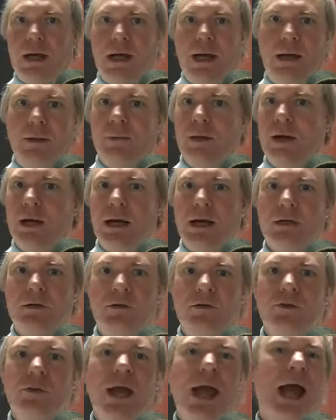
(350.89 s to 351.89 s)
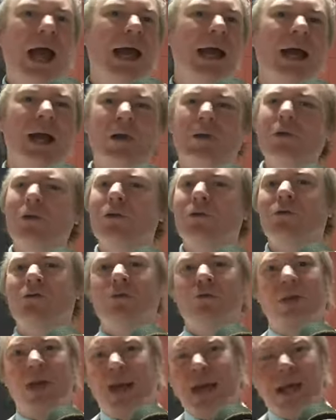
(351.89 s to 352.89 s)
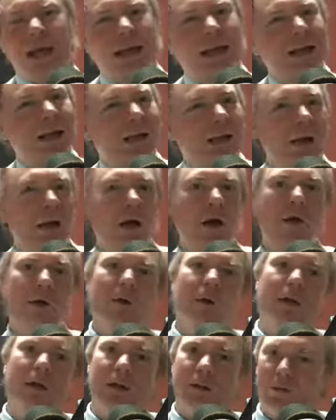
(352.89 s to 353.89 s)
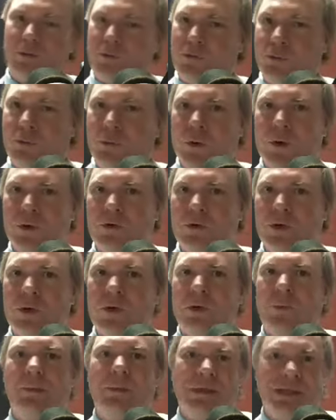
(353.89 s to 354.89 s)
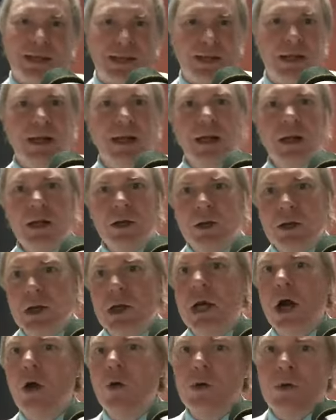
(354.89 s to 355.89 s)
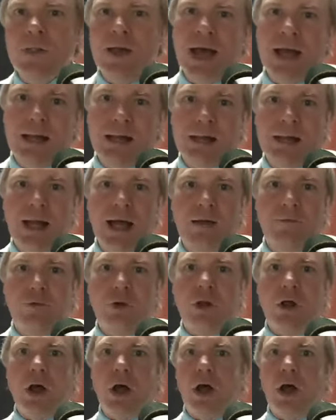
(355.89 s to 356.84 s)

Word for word: I mean, I just, I understand, you know, that sports and all that, but to, to go to that level